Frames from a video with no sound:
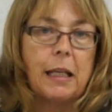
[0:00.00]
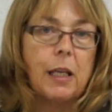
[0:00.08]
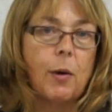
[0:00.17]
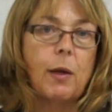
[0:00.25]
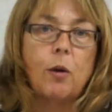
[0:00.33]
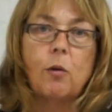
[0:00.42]

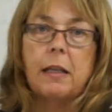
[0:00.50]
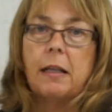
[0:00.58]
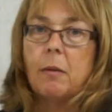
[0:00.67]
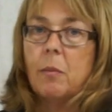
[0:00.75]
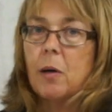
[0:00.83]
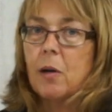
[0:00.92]
going on in a
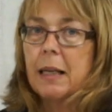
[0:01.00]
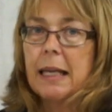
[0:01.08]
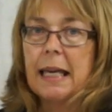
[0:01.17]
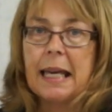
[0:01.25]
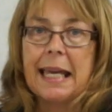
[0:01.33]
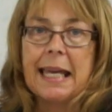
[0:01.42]

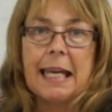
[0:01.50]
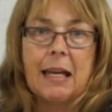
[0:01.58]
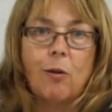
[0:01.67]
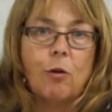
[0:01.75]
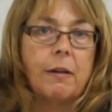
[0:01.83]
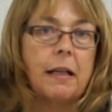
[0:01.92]
marquee
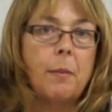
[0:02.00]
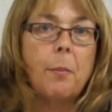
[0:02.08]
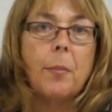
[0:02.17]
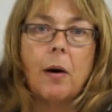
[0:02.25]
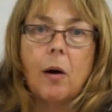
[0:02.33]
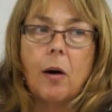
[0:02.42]
or in a
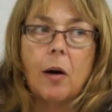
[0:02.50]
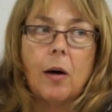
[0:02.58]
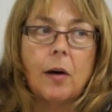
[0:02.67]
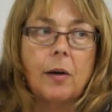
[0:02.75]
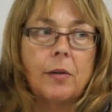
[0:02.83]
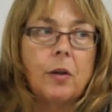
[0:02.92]

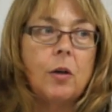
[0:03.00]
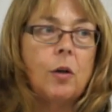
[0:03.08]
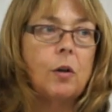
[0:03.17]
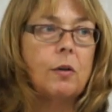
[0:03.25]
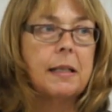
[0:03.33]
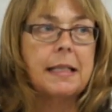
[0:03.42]
barn
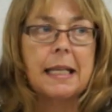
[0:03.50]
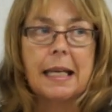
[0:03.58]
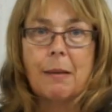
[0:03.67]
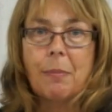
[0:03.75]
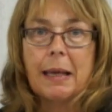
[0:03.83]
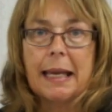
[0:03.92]
or a
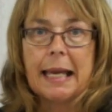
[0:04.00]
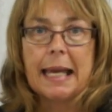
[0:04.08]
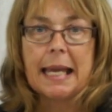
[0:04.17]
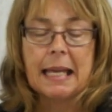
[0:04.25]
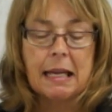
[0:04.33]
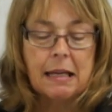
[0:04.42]

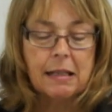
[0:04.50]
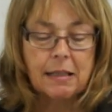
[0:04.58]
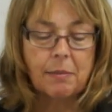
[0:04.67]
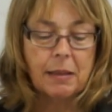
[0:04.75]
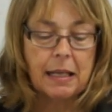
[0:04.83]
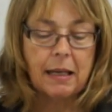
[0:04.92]
teepee,
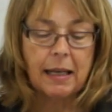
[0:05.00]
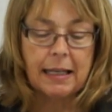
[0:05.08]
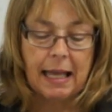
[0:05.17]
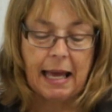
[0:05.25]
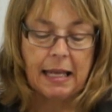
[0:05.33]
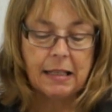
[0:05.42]
something like
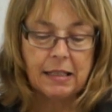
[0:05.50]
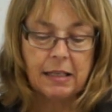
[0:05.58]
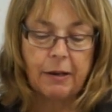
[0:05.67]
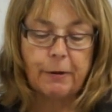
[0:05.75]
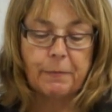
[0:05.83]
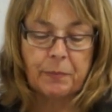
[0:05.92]
that.
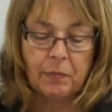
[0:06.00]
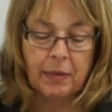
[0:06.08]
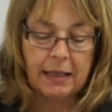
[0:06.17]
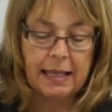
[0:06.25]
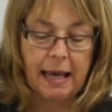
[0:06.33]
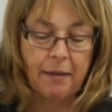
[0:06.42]
So
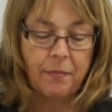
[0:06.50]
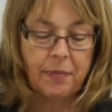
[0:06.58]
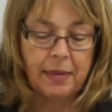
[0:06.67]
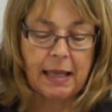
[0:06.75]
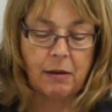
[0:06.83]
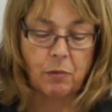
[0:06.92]
yeah,
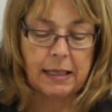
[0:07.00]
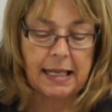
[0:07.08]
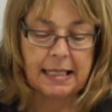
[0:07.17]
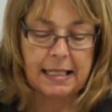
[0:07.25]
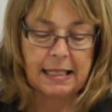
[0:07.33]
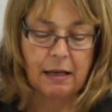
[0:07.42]
that would lend
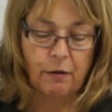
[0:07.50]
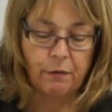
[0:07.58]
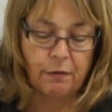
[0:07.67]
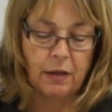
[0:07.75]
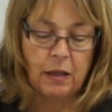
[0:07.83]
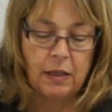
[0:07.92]
itself
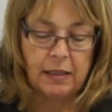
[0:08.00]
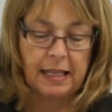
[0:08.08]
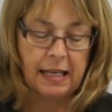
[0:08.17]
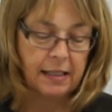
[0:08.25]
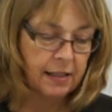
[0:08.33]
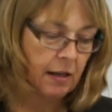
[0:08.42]
to
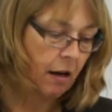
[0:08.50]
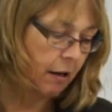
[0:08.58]
that style